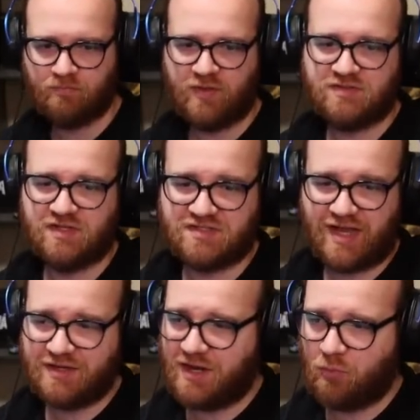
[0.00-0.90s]

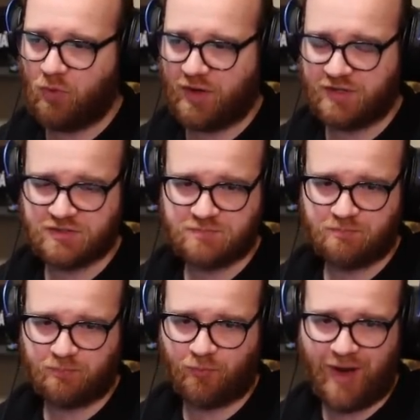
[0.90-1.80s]
Titania was
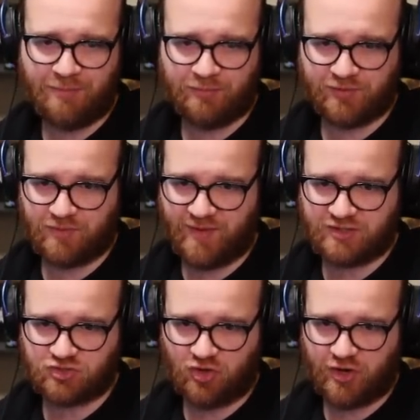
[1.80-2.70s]
probably the
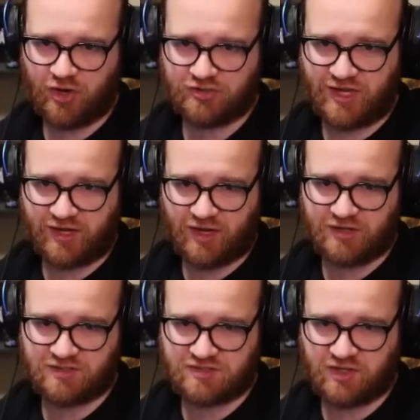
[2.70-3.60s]
best draw in our deck,
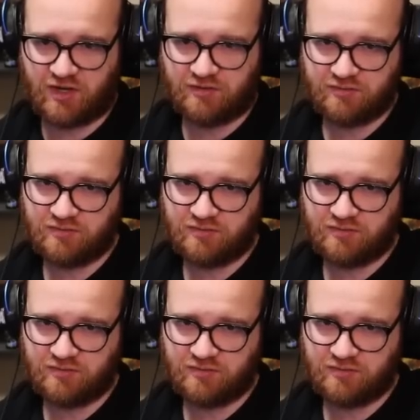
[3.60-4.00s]
honestly.